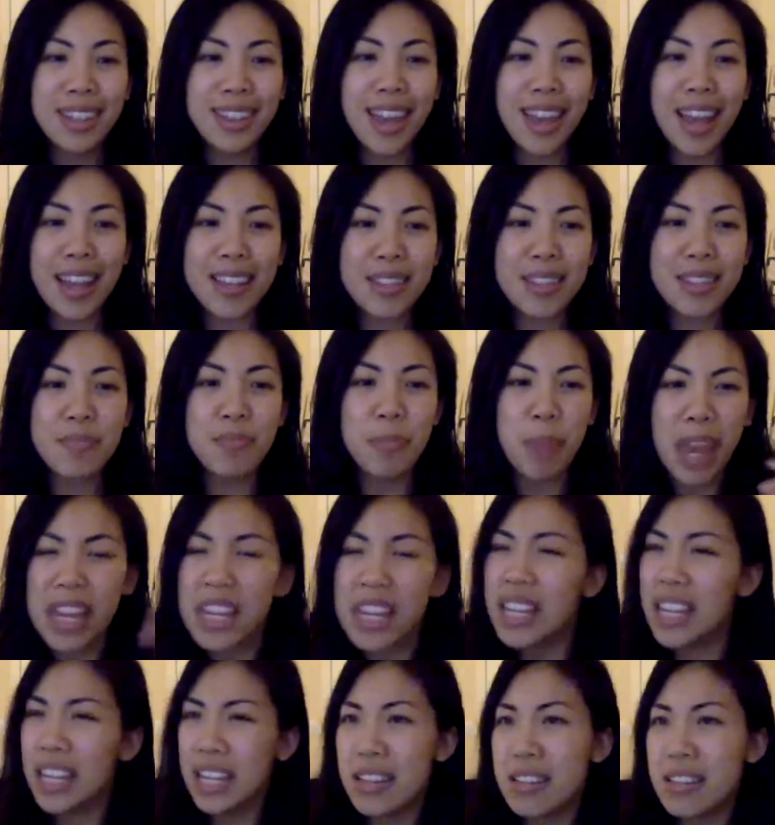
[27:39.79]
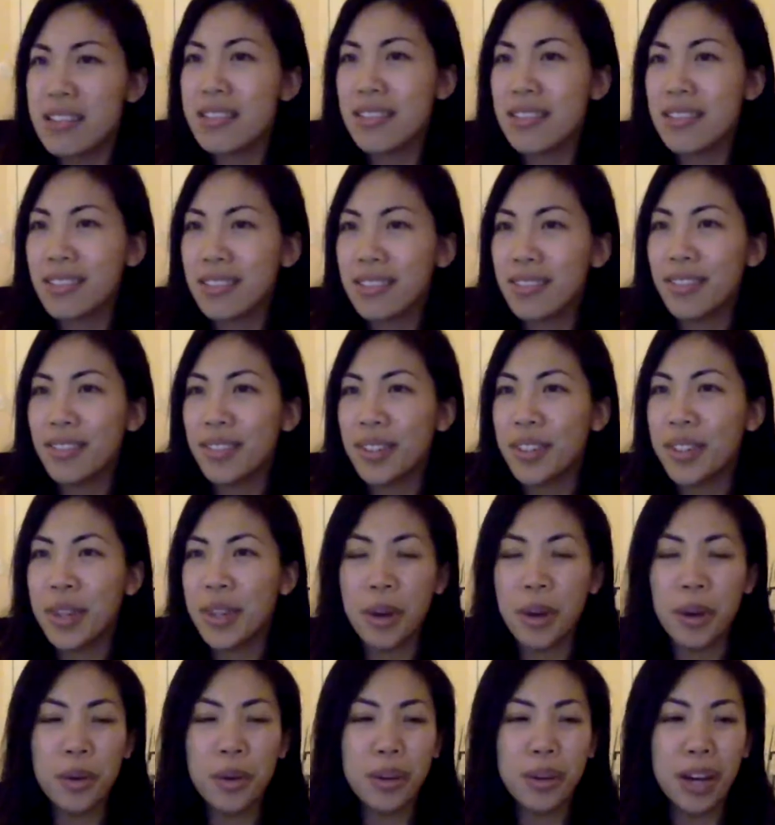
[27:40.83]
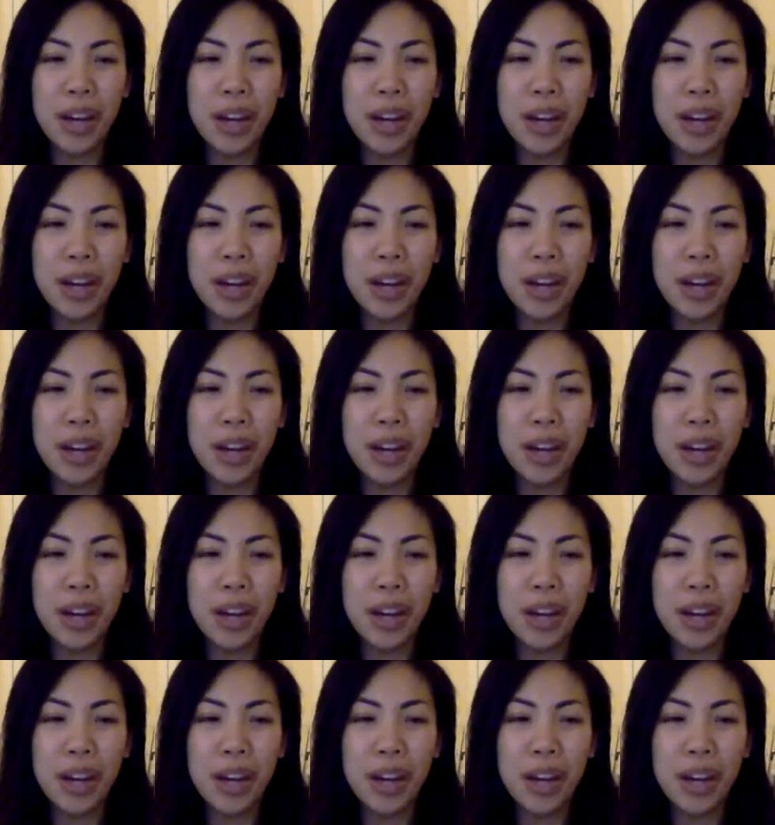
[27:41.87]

That's maintenance. You know,